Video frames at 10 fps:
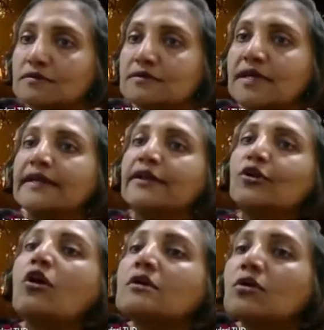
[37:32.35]
They did
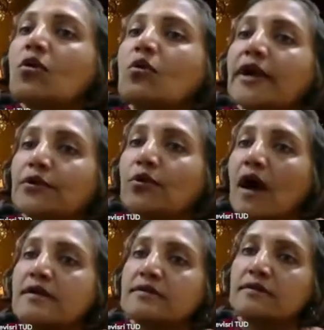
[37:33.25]
not go away to
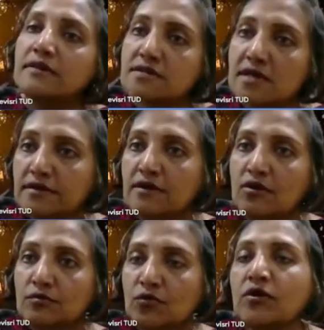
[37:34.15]
hunt, they stayed
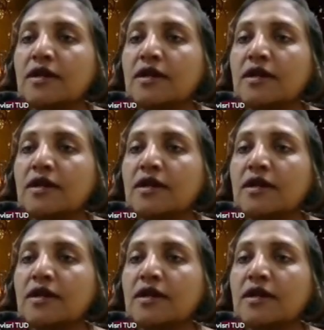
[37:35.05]
around more.